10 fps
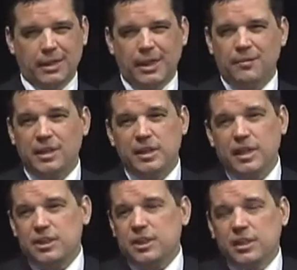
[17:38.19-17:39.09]
I mean, the
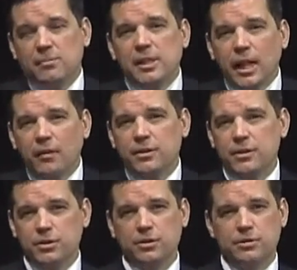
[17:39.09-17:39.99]
sessions themselves
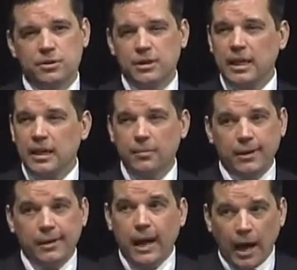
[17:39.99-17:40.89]
should take
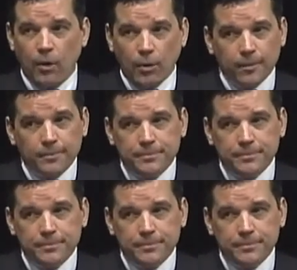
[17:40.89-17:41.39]
about an hour.